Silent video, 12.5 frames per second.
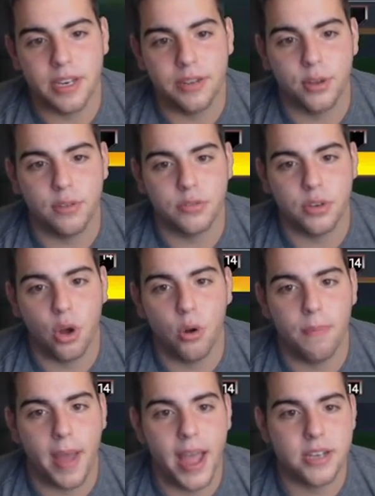if you have
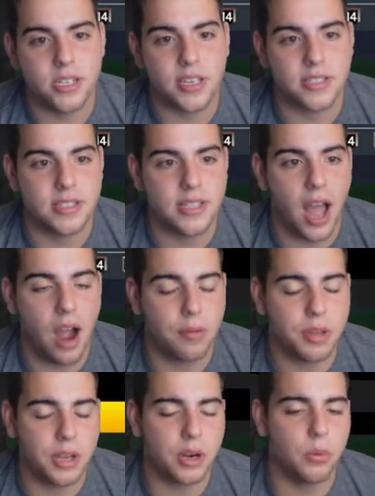no badges, it's not
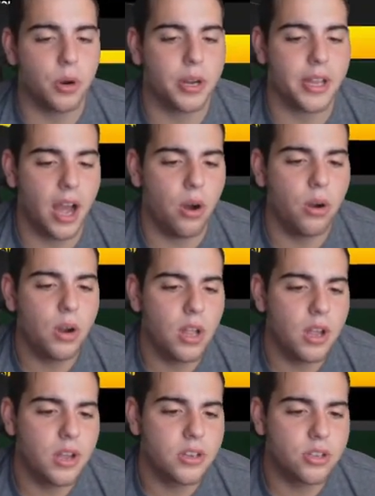really going to work out.
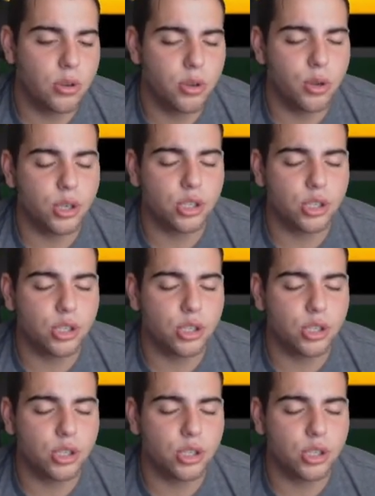So you could